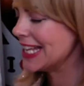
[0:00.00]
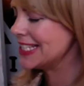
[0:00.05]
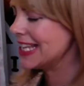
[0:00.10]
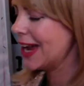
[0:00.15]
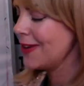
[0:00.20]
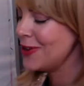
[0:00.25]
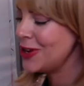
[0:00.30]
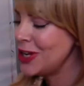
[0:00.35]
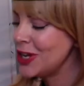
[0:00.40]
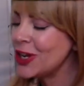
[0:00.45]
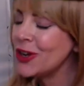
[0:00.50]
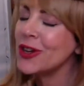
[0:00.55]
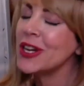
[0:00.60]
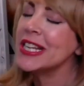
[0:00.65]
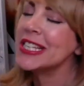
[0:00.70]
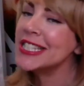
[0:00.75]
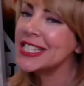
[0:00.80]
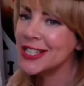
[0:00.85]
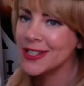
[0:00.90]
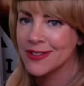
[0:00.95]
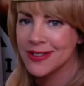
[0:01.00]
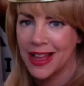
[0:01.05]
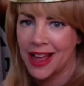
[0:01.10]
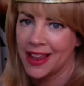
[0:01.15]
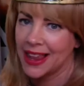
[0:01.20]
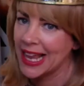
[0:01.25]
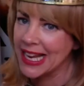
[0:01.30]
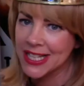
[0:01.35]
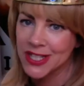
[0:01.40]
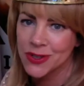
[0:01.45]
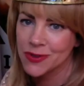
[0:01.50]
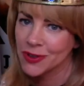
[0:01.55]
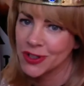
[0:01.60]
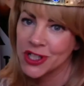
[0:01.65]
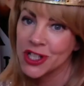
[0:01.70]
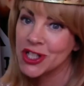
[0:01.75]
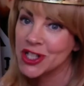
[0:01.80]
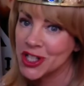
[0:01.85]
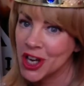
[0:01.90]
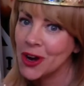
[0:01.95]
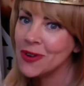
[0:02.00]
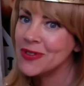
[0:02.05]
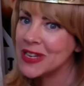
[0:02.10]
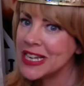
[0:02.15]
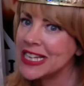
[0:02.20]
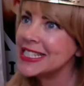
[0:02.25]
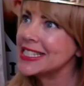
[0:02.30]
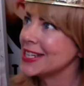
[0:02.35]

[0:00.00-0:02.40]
Now you can do that later on. You don't need to